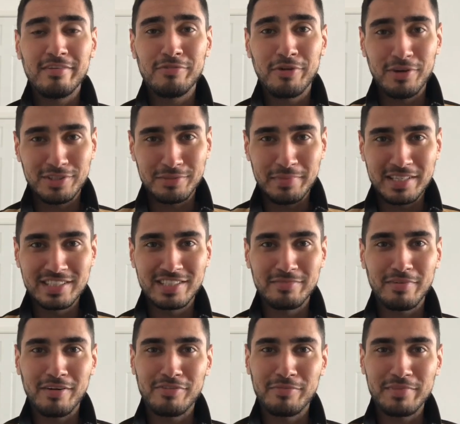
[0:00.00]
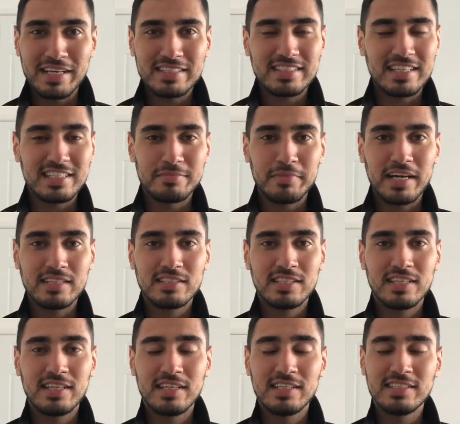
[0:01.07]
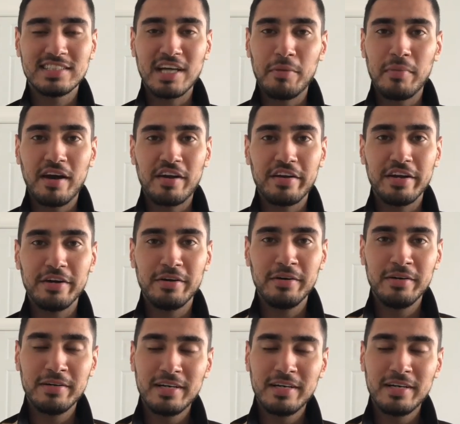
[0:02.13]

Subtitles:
forgot to mention about from yesterday's match, Joao Mario.